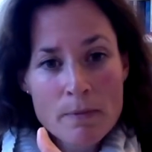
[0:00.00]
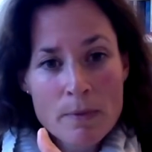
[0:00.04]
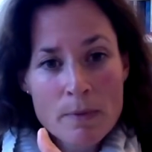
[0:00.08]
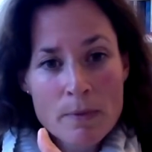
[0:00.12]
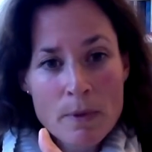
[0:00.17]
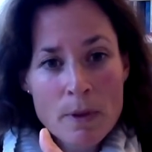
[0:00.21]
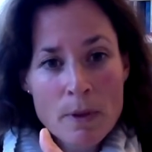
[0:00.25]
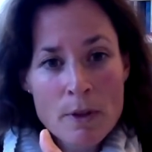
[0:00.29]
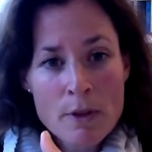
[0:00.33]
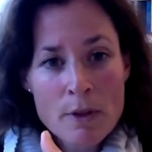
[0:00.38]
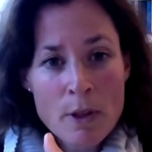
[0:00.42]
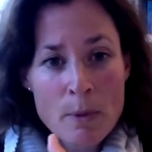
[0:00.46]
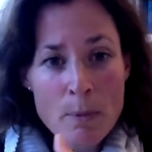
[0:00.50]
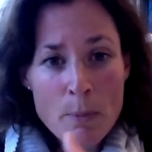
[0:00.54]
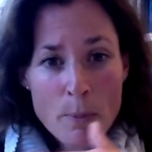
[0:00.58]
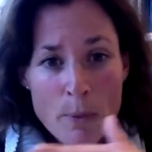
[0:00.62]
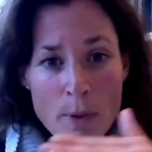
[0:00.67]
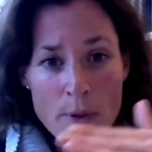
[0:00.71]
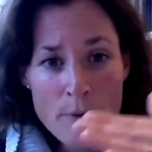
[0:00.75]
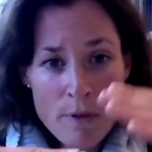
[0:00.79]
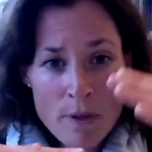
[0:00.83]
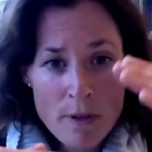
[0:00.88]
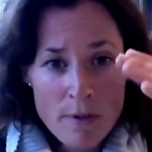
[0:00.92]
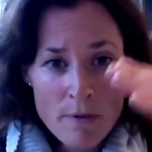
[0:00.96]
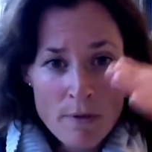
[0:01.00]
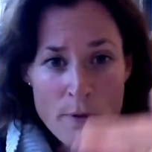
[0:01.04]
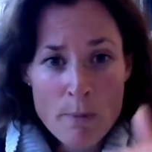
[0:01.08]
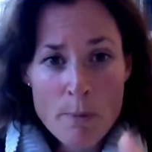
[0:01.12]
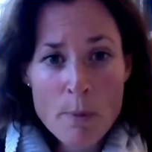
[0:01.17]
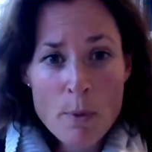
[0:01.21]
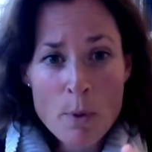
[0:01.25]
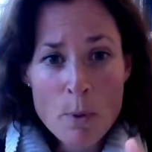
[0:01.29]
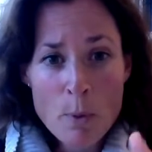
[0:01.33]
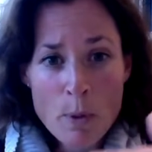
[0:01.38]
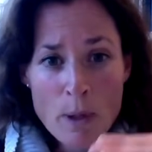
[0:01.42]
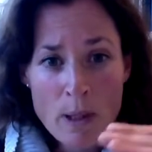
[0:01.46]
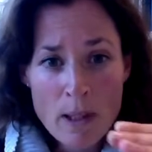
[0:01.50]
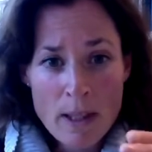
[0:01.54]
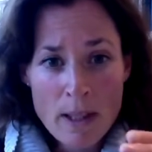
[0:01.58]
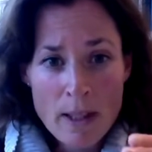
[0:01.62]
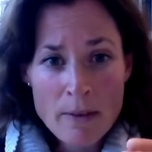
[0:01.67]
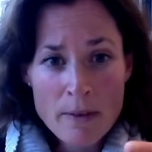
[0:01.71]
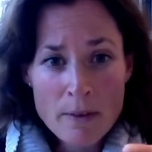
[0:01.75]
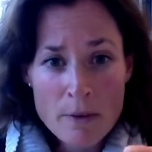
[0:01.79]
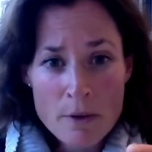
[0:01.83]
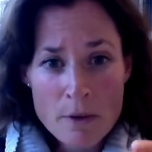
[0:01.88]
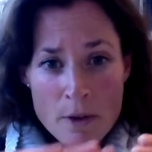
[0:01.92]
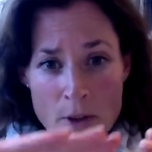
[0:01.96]
Simply, if you have a book with
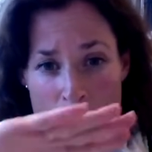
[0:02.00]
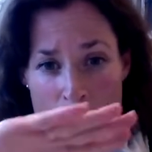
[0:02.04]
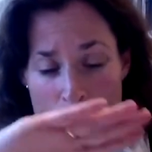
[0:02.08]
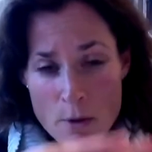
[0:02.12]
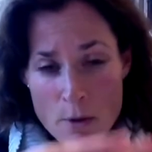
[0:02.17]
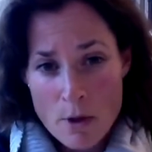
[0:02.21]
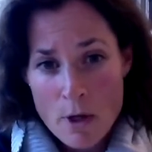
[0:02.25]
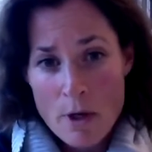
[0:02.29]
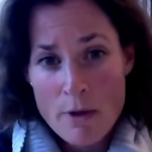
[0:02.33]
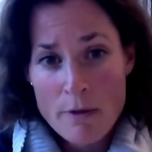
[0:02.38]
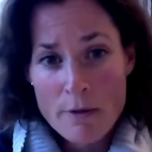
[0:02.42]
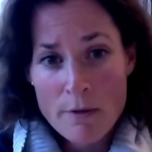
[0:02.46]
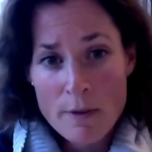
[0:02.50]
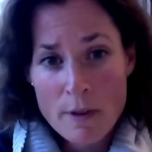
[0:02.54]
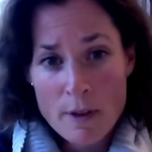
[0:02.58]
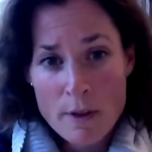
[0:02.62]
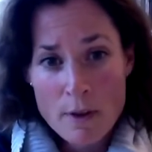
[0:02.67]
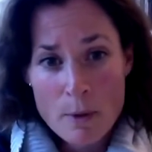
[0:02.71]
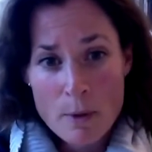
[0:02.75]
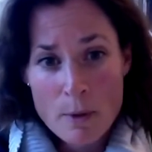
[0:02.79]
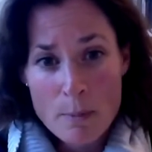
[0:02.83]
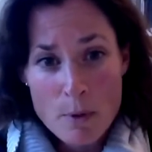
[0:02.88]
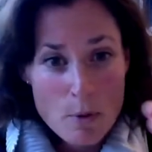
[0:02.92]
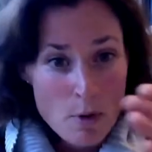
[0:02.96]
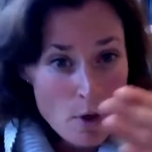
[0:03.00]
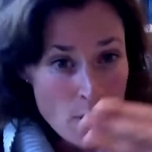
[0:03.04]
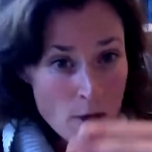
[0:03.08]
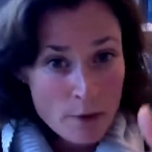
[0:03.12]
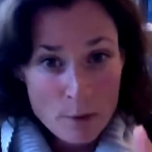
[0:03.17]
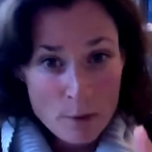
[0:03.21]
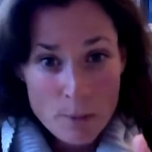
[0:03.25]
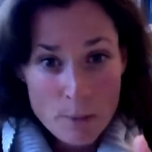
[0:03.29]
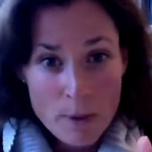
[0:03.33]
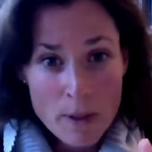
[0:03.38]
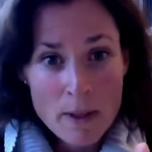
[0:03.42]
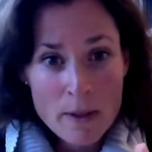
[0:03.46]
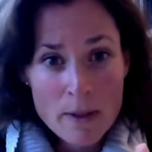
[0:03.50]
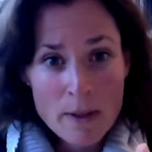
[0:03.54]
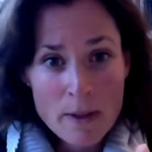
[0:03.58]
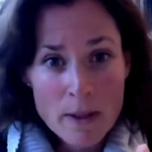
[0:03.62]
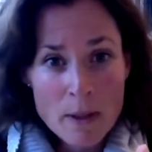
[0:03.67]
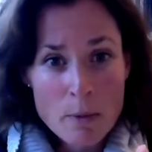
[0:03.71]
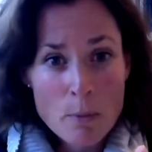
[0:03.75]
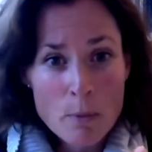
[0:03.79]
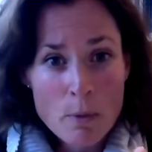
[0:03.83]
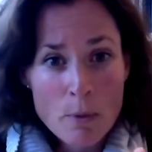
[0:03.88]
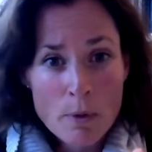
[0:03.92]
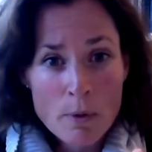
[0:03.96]
letters and you cover it up, you can't read it
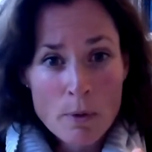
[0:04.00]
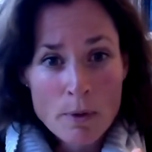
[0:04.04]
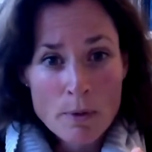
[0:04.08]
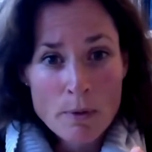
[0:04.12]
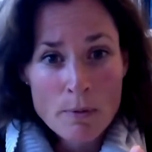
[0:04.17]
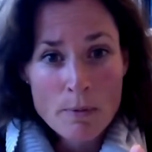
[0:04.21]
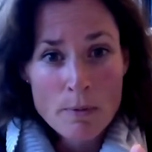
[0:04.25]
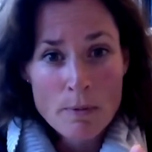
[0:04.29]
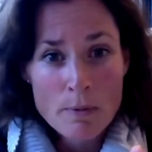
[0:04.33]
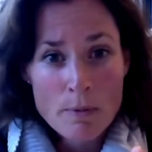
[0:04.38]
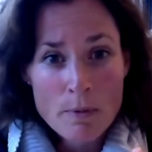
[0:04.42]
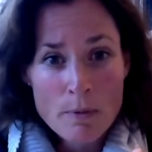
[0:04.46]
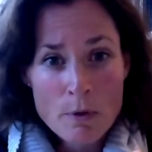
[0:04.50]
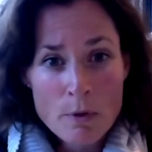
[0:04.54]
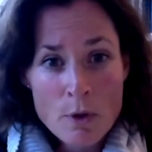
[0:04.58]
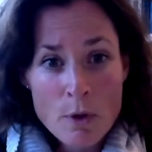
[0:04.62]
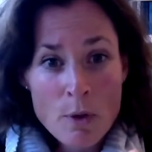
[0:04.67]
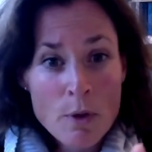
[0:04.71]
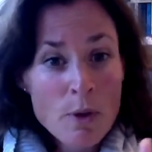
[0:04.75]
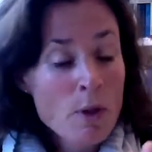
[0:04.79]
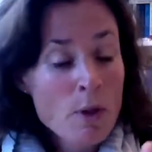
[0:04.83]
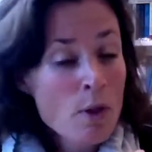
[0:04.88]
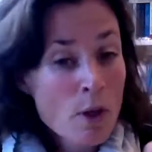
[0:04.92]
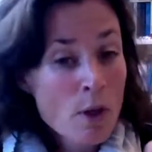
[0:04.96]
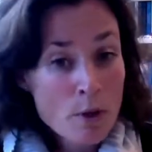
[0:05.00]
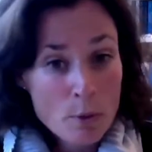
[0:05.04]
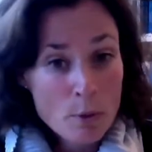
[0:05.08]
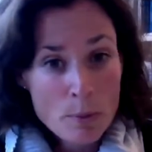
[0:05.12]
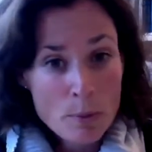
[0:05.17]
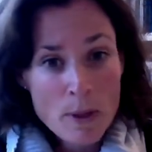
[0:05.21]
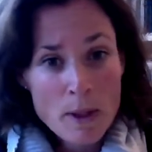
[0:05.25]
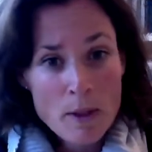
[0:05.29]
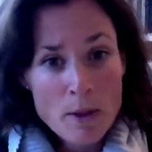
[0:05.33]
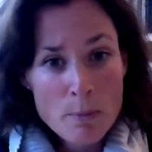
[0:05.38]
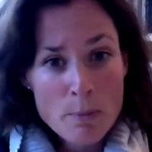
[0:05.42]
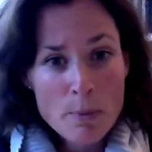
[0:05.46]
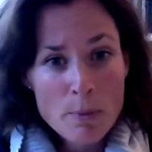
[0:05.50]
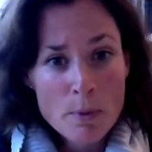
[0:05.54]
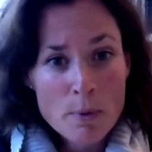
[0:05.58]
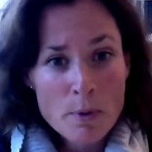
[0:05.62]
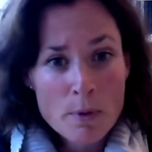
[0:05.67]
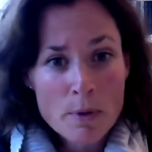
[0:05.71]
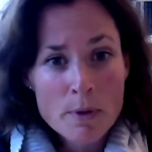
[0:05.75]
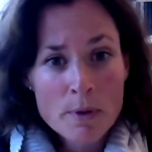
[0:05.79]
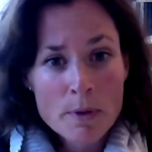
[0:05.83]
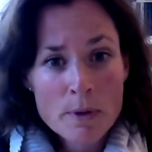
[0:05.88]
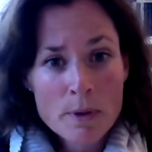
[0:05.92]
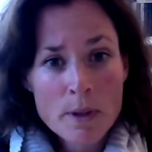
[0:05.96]
anymore. So you can't read the
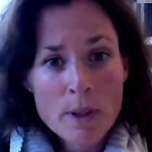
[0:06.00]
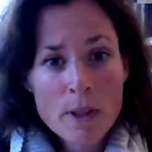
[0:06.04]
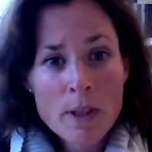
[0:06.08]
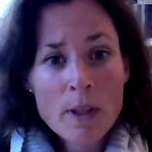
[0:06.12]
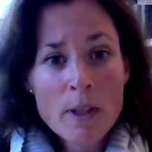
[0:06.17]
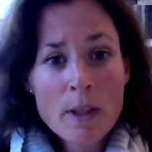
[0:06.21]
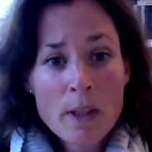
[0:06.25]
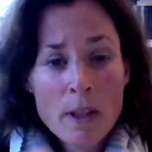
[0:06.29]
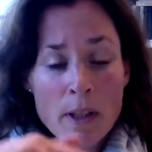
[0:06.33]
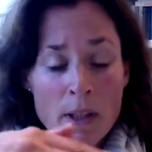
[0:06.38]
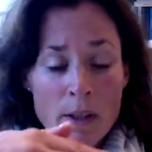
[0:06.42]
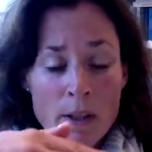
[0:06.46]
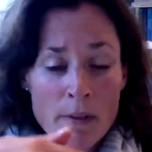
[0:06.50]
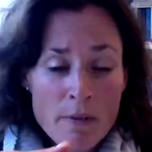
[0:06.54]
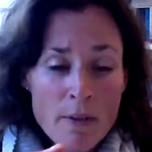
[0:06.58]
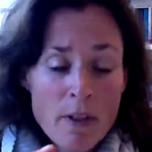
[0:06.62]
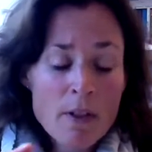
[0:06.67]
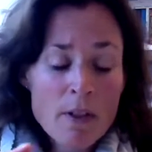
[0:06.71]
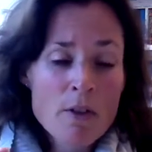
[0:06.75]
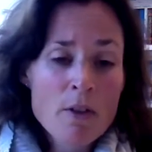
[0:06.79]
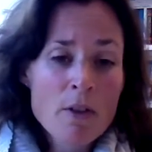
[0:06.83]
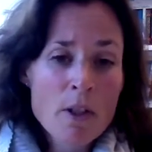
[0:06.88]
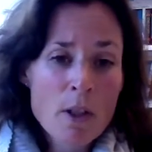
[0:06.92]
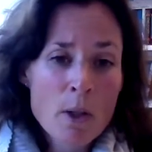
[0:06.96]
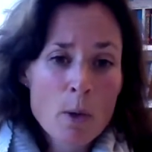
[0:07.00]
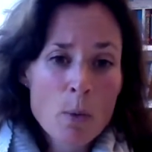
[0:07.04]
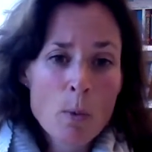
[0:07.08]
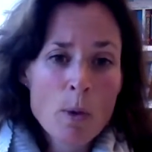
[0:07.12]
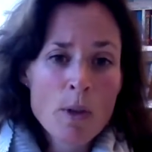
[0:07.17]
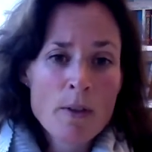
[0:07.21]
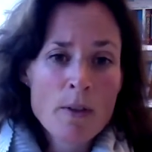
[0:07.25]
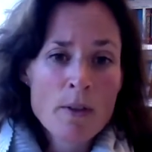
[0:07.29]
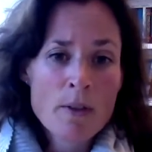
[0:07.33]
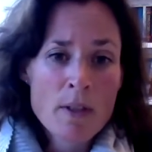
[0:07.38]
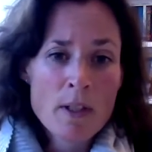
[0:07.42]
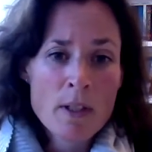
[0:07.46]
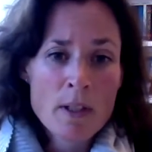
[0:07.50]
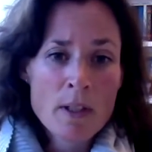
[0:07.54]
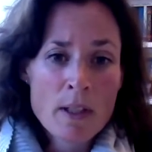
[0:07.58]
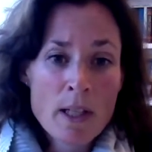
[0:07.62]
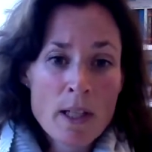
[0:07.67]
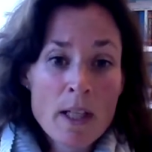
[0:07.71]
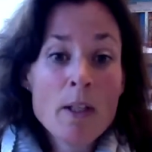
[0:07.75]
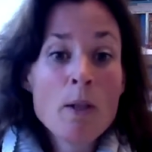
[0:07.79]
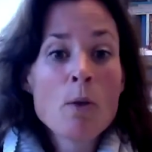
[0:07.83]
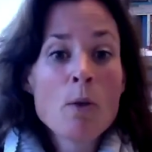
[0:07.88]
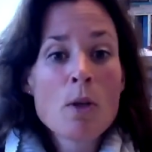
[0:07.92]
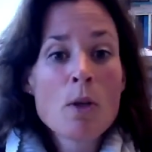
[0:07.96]
book. If that's done with the
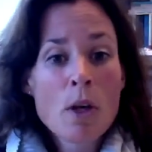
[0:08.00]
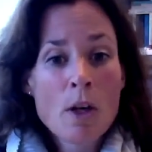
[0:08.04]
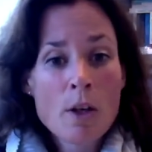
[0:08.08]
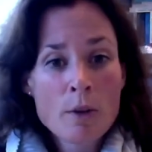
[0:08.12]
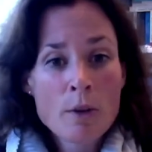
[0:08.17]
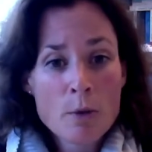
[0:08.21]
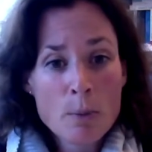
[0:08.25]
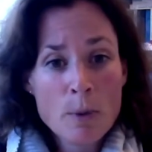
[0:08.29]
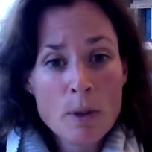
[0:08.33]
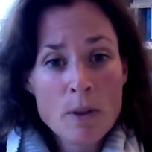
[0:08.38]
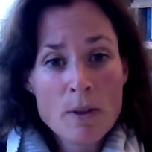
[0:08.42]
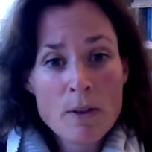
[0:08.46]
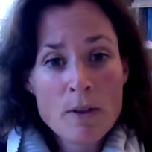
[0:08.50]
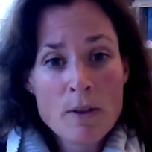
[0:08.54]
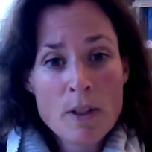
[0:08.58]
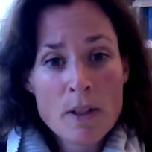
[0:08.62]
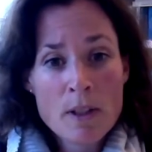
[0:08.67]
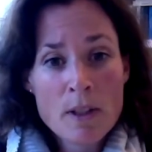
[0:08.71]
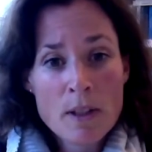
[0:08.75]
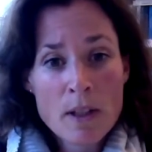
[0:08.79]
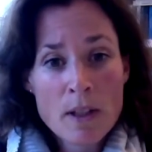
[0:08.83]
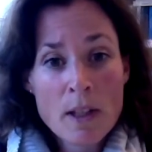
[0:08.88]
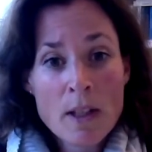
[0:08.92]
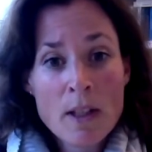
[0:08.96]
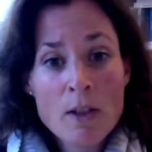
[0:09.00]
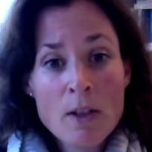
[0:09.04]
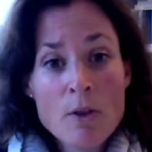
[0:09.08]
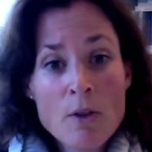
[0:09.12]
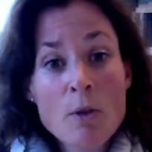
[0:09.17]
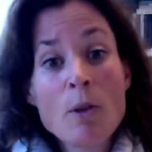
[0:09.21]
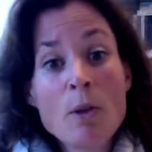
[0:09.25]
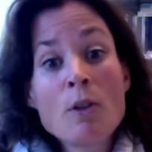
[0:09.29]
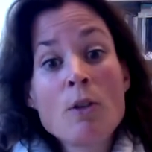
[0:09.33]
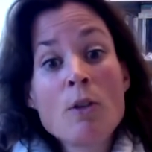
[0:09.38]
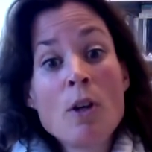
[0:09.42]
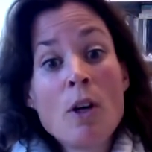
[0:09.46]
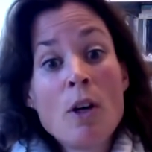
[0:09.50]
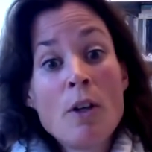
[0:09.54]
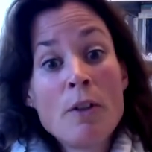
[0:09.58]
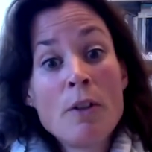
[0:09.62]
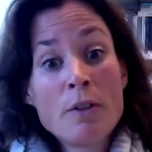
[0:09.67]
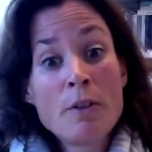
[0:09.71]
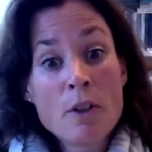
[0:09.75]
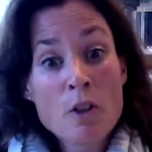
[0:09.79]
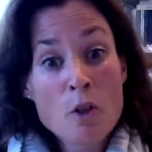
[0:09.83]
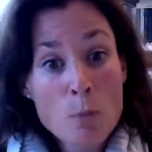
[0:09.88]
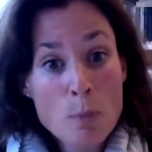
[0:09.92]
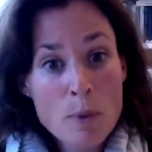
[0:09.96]
DNA, you can't read the DNA, so it can't
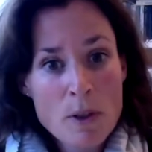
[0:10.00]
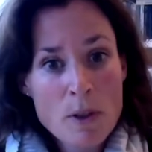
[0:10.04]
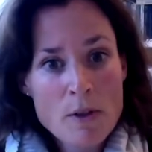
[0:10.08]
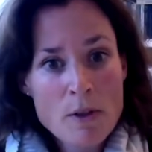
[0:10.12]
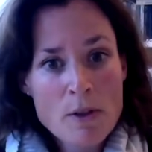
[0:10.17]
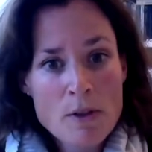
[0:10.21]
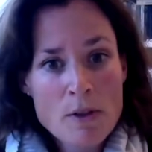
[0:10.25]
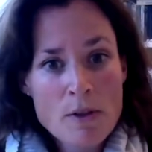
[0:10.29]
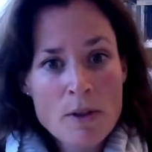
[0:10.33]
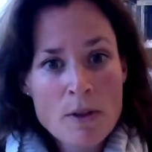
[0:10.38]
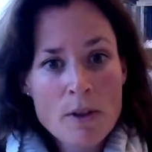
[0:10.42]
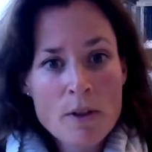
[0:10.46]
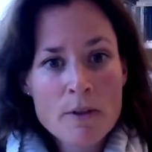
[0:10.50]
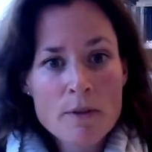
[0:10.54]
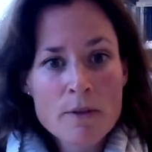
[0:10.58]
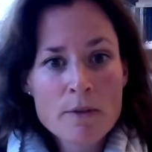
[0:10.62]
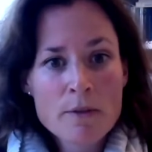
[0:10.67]
express itself.